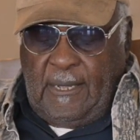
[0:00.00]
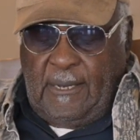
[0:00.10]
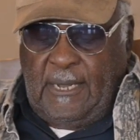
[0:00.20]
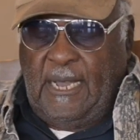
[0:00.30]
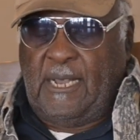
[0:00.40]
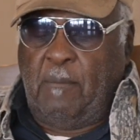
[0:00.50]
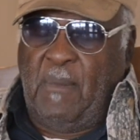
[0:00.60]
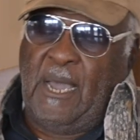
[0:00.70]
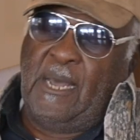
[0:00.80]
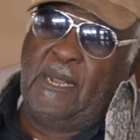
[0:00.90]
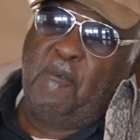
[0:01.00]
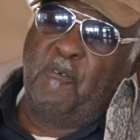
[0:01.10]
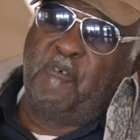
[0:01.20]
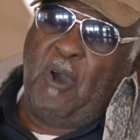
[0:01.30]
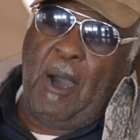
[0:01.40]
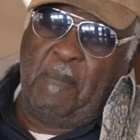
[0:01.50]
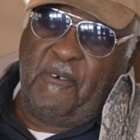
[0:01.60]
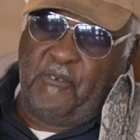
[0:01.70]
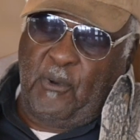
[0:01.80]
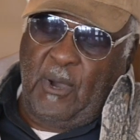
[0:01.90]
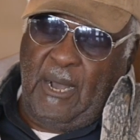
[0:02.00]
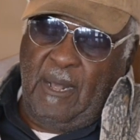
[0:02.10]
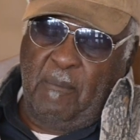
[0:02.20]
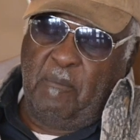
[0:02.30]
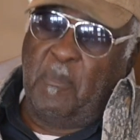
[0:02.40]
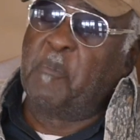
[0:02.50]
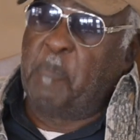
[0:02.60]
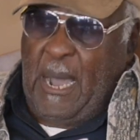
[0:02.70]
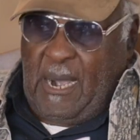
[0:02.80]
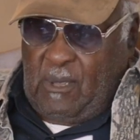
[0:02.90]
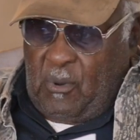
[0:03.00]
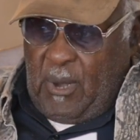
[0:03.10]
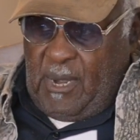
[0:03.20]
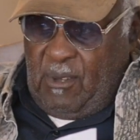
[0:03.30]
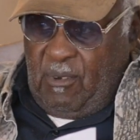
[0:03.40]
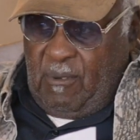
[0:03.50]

Then the man, he was farming for me pack thrash.